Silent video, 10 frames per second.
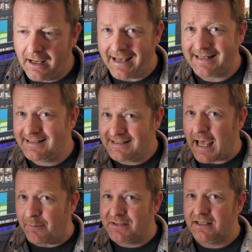
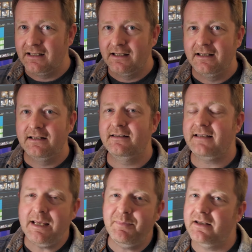Except
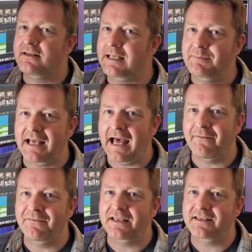Sabian seem to
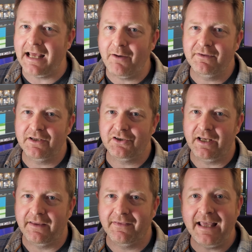have this down this
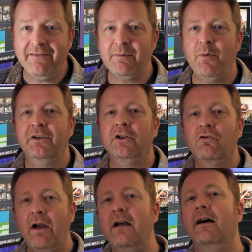year. They've come up with a
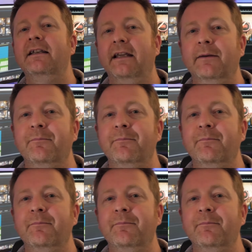great idea.